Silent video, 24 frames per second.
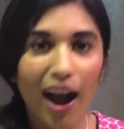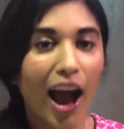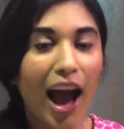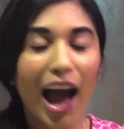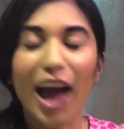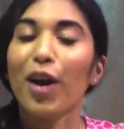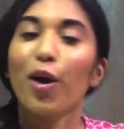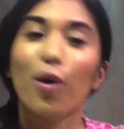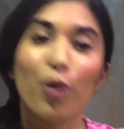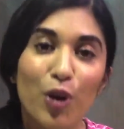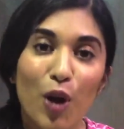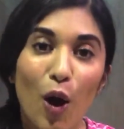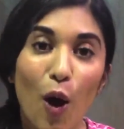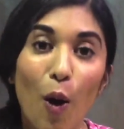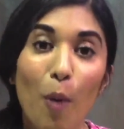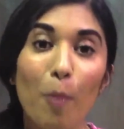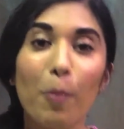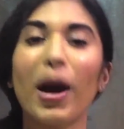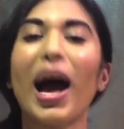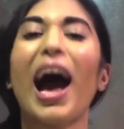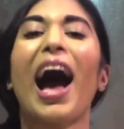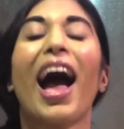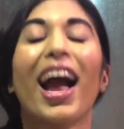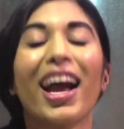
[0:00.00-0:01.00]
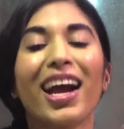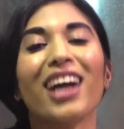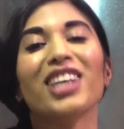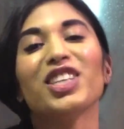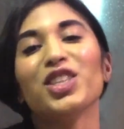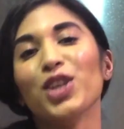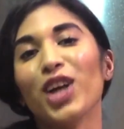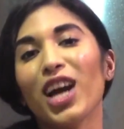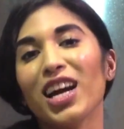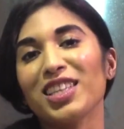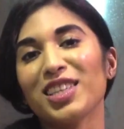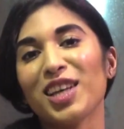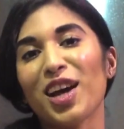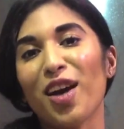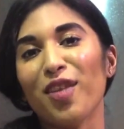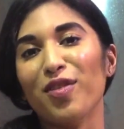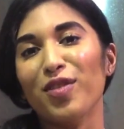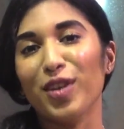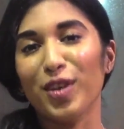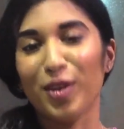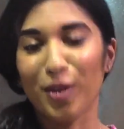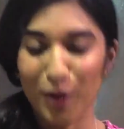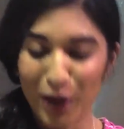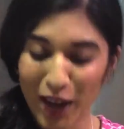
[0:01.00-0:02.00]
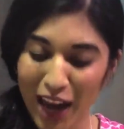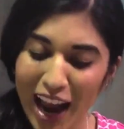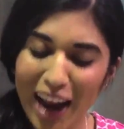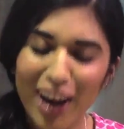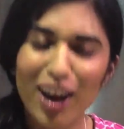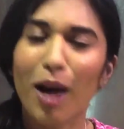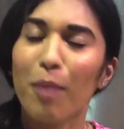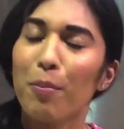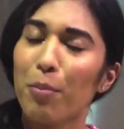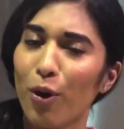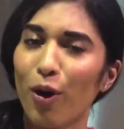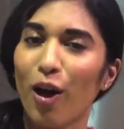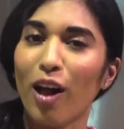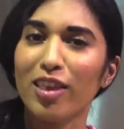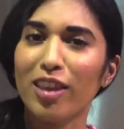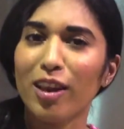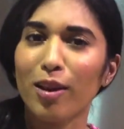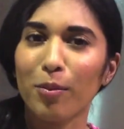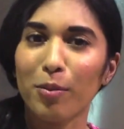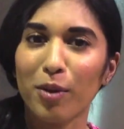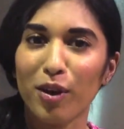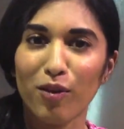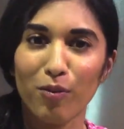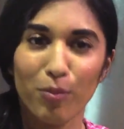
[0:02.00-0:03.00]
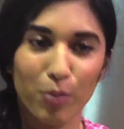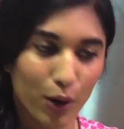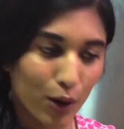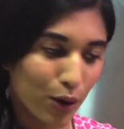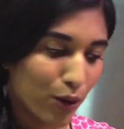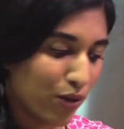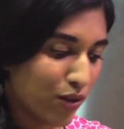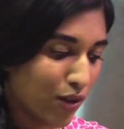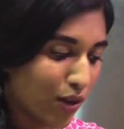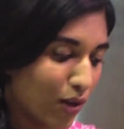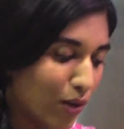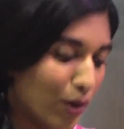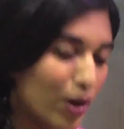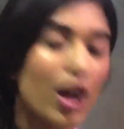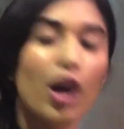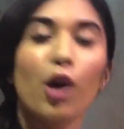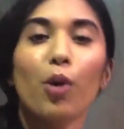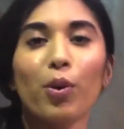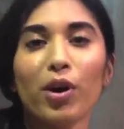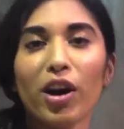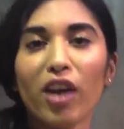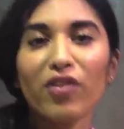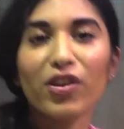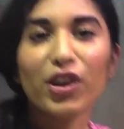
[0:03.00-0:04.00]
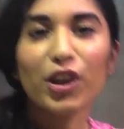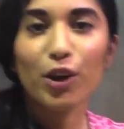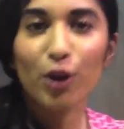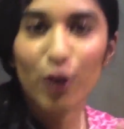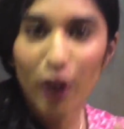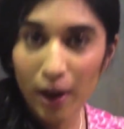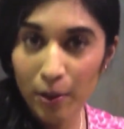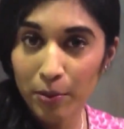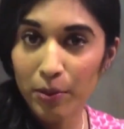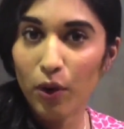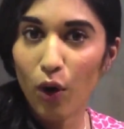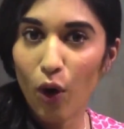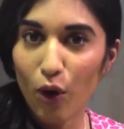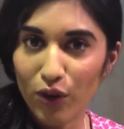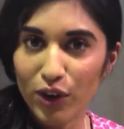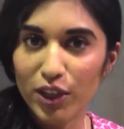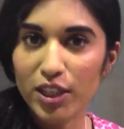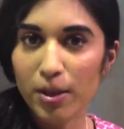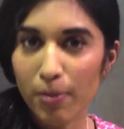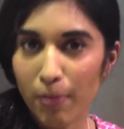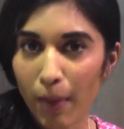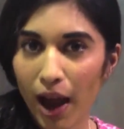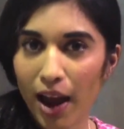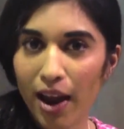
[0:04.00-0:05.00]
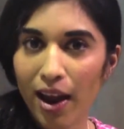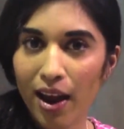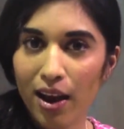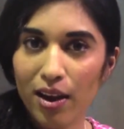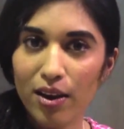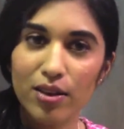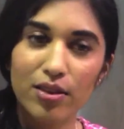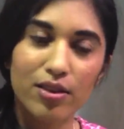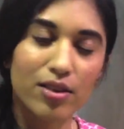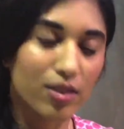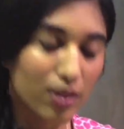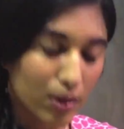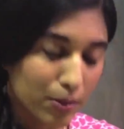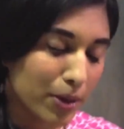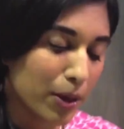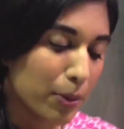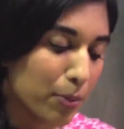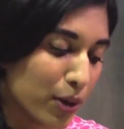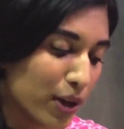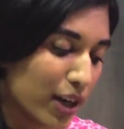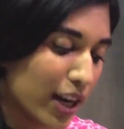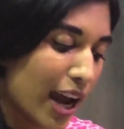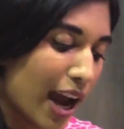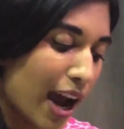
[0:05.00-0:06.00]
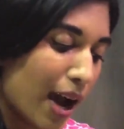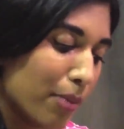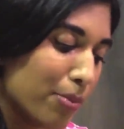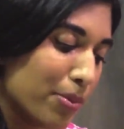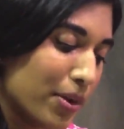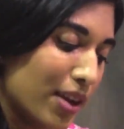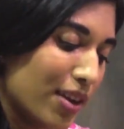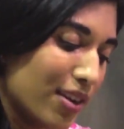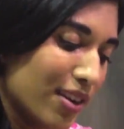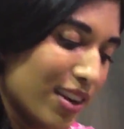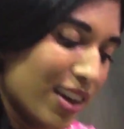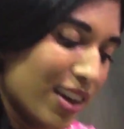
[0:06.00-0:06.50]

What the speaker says: I don't know, but I got you guys covered, okay? I got a little bit of both. So whenever you come over to my house, you'll be pretty happy.